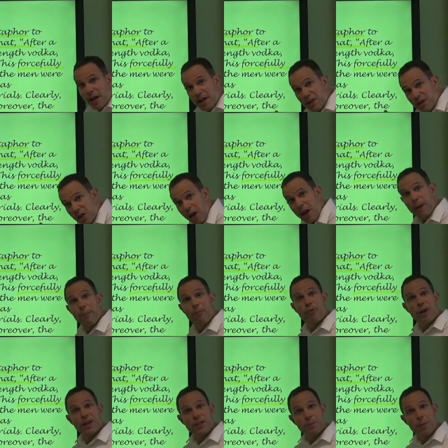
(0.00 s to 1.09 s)
to
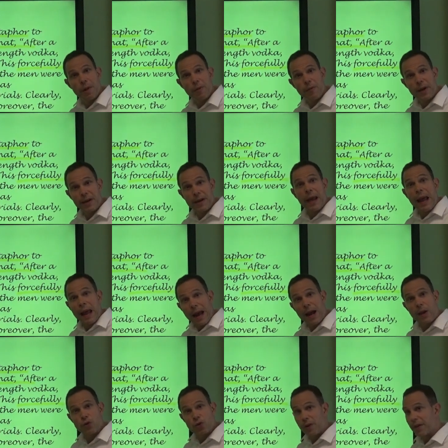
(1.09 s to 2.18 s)
impress upon the reader how
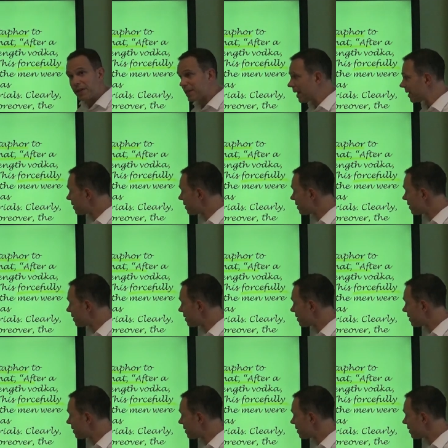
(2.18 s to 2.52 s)
drunk these lads